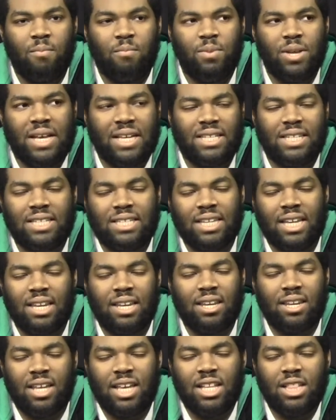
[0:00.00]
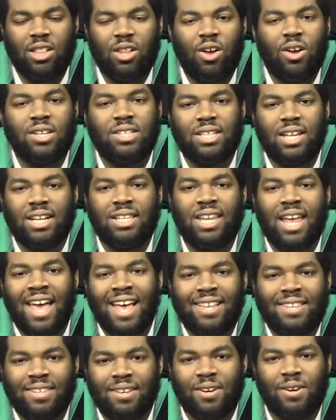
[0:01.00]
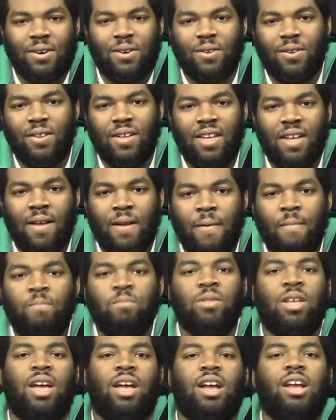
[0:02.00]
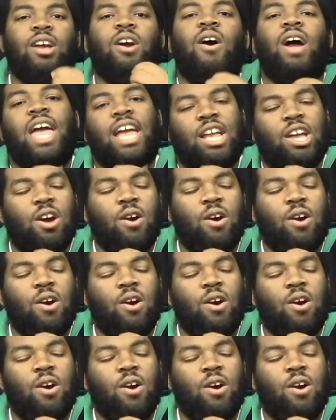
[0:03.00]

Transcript: because he lost a testicle. Go ahead,